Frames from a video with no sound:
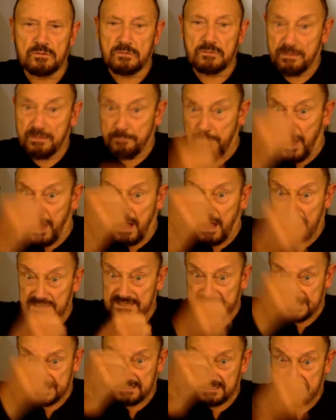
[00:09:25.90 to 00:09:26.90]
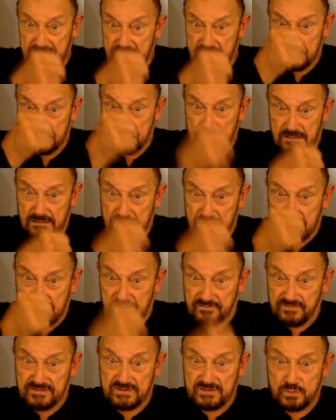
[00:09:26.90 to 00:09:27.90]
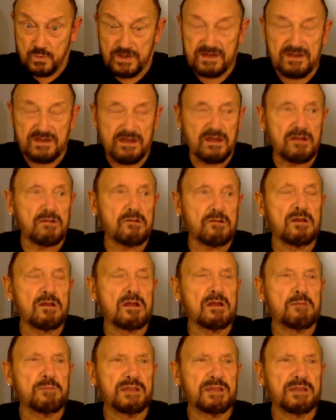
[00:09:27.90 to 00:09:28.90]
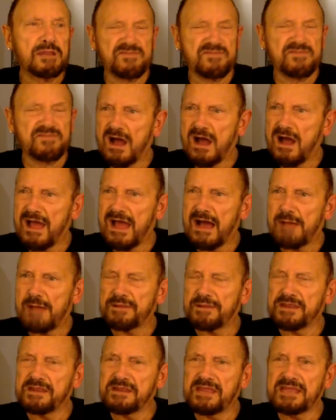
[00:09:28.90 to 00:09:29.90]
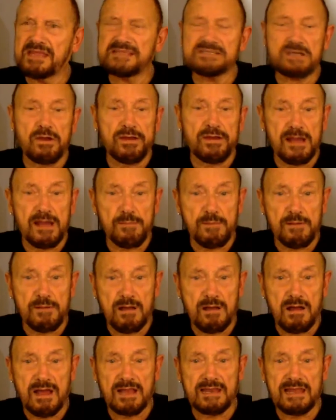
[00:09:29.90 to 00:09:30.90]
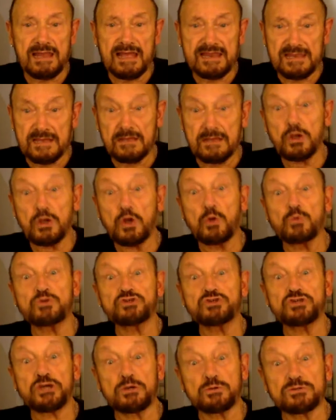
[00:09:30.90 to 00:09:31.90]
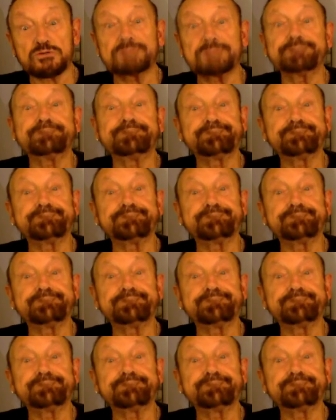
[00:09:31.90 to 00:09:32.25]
bars of this window, but it's very high up and it needs going up a high ladder. Who was chosen?